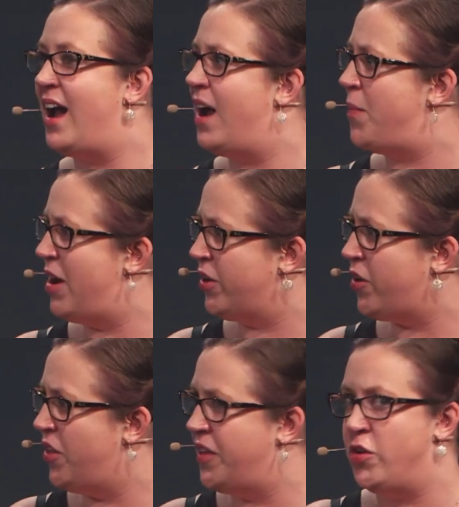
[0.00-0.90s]
I
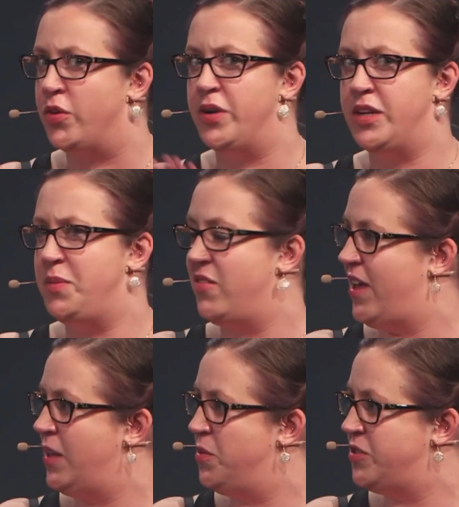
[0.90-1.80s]
recall that you're going to be
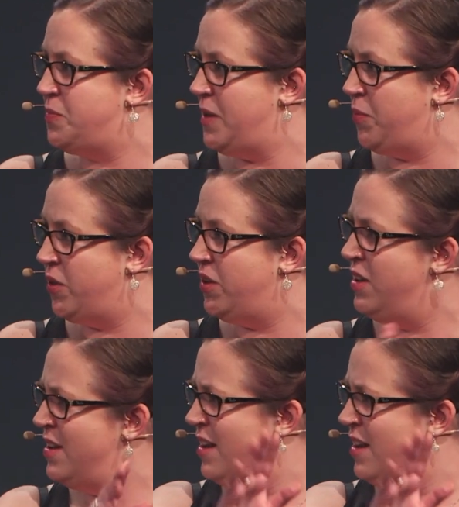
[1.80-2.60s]
available to people.